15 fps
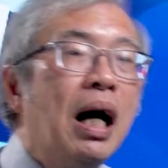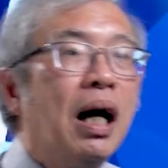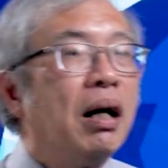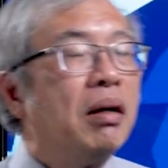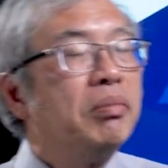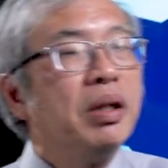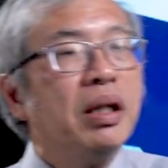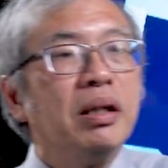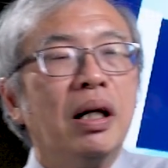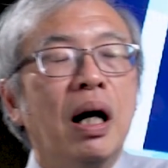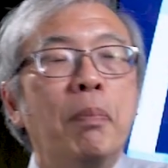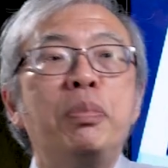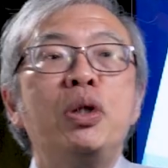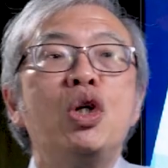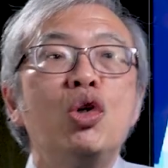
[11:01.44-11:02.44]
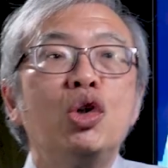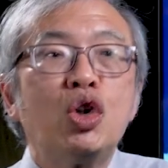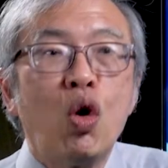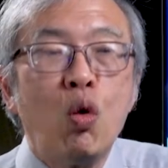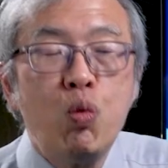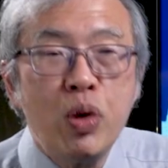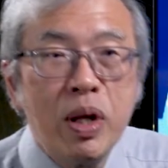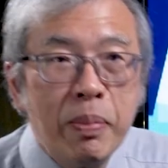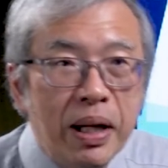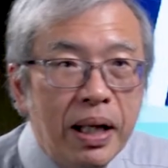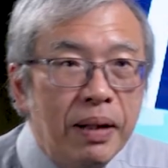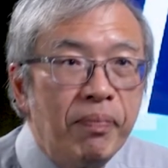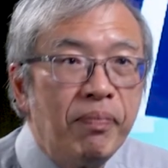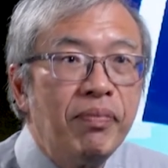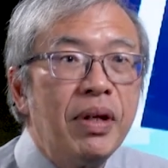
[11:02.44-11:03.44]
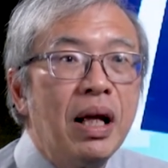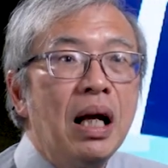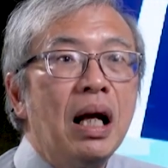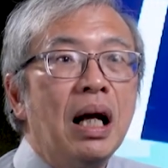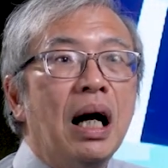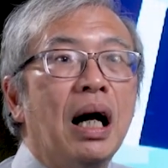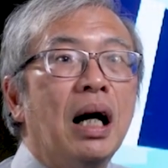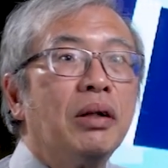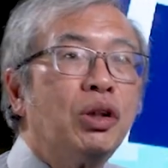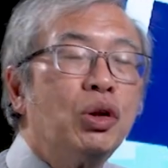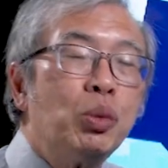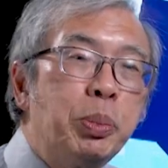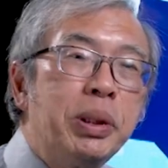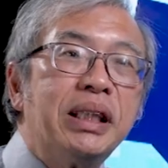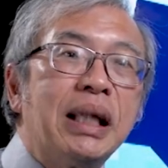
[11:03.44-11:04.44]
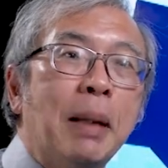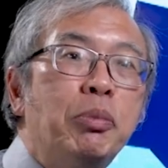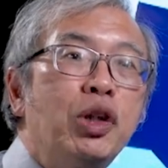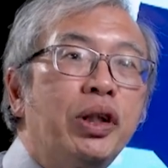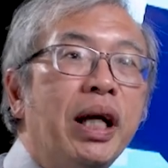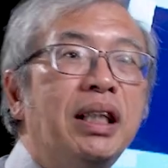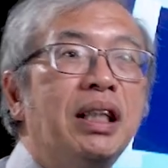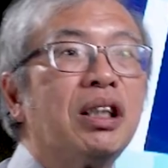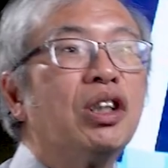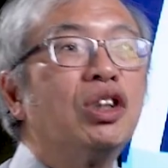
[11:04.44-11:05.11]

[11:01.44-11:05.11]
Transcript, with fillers: uh, the, the abuse of women uh, to be subjugated